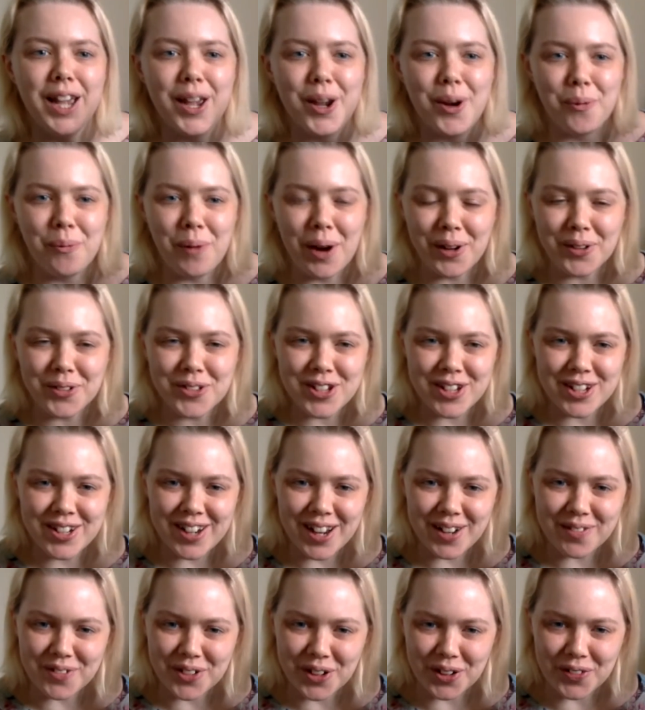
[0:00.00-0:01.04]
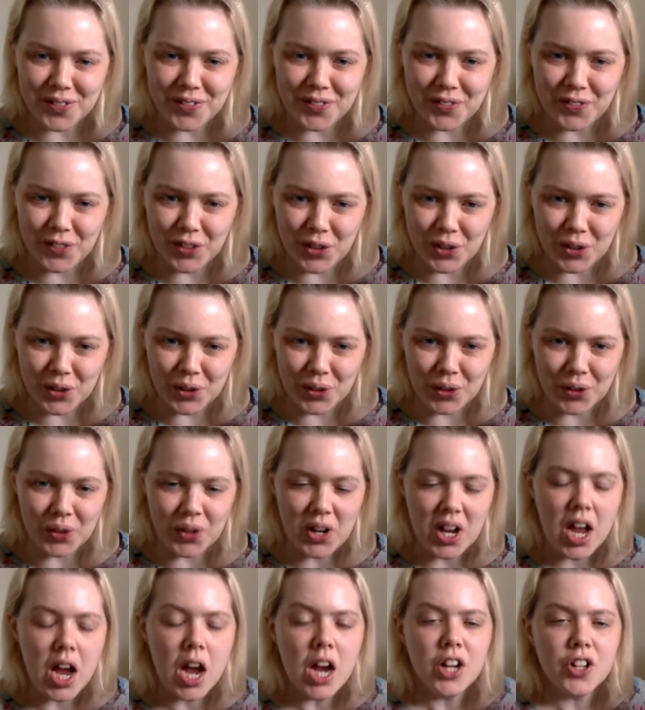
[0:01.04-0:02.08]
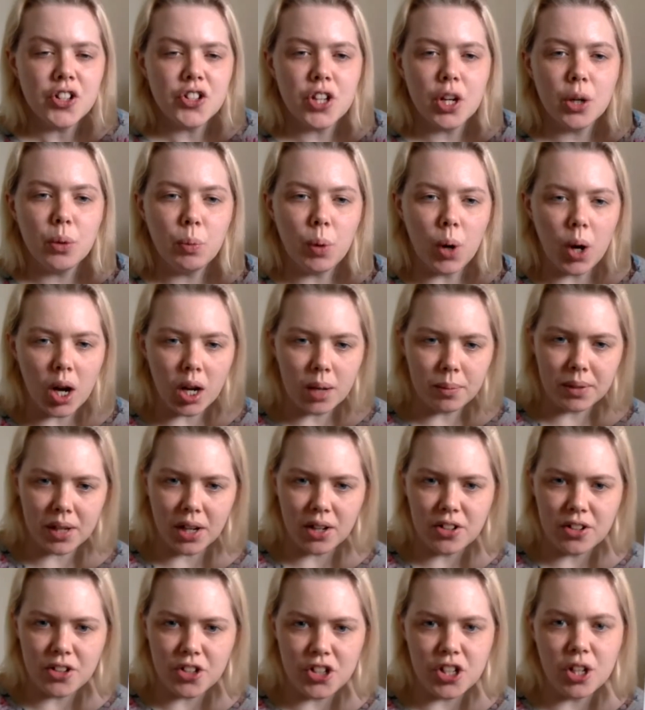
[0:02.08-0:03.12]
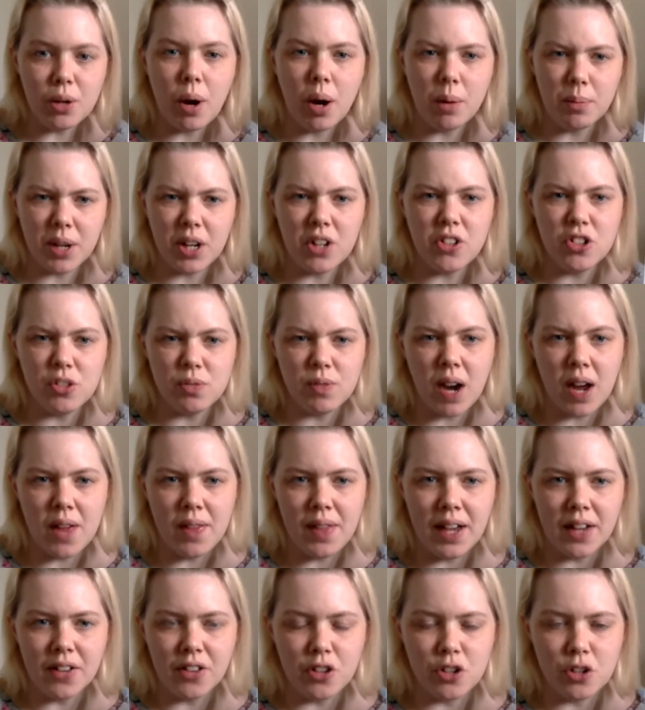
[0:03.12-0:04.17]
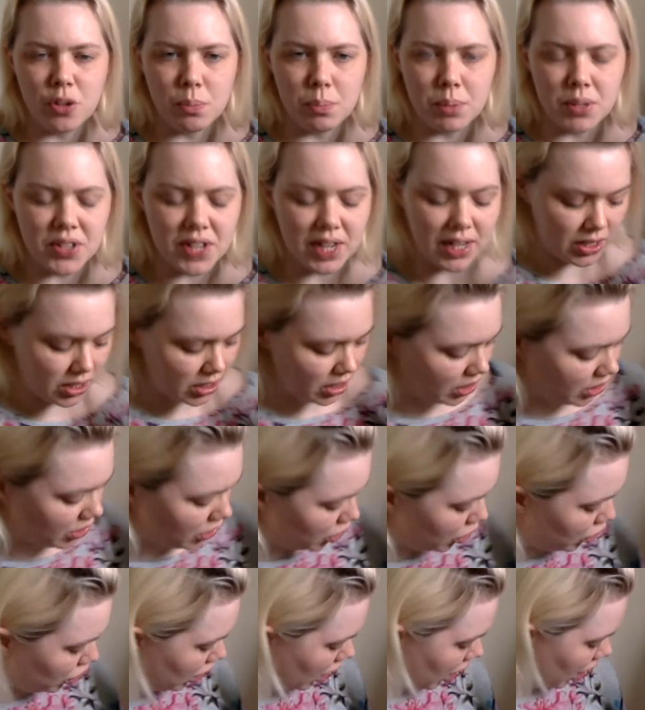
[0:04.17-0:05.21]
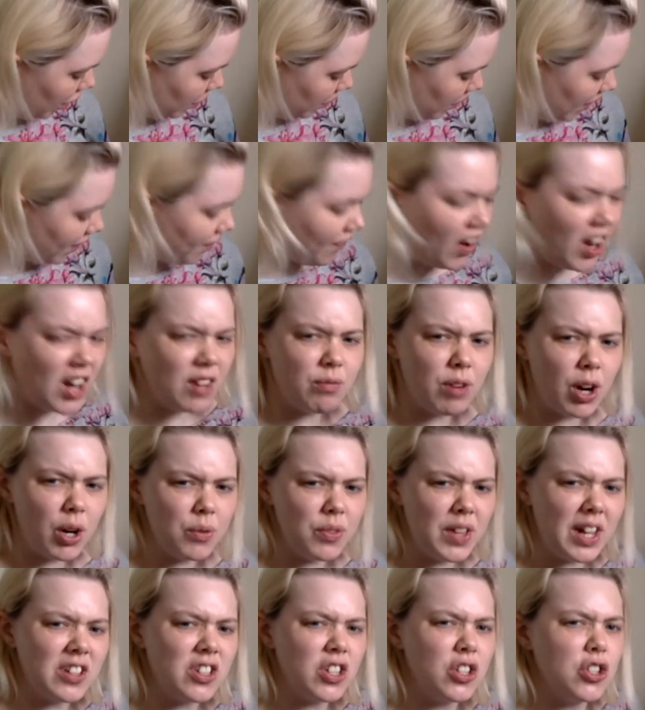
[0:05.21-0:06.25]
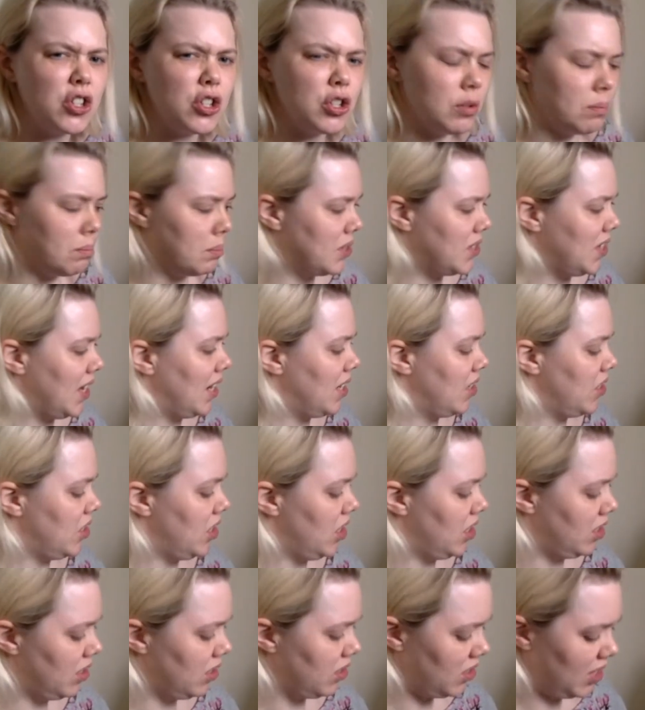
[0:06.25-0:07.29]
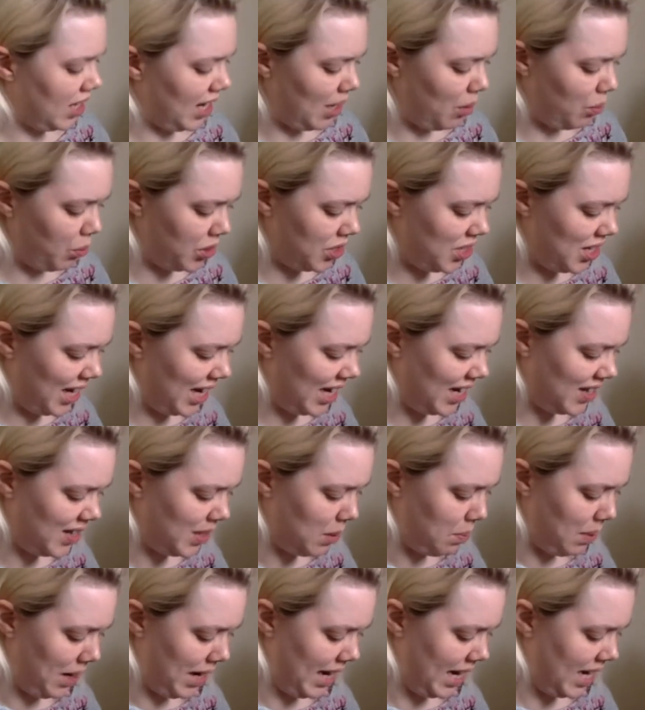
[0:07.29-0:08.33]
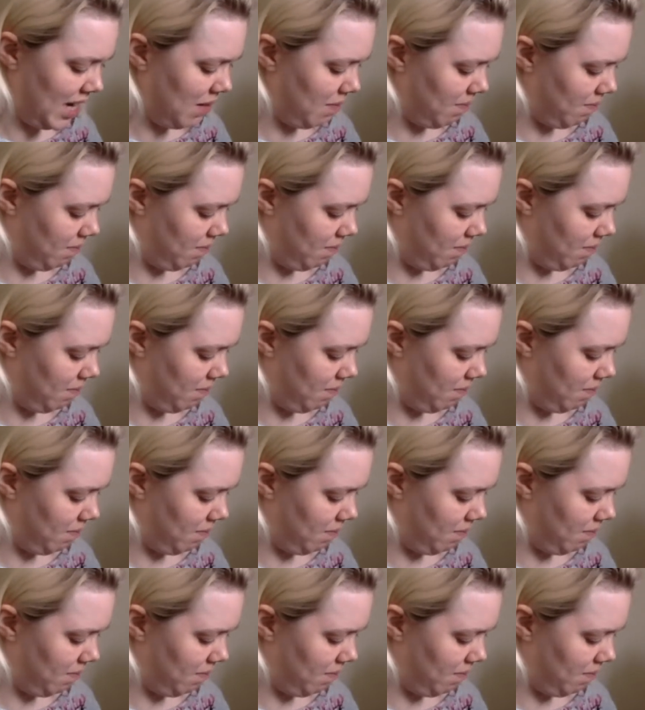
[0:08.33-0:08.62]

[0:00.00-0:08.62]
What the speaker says: Well done, I've got 4. So what I'm going to do, I'm going to write that as a number sentence. So if I wrote that as a number sentence, it would need to be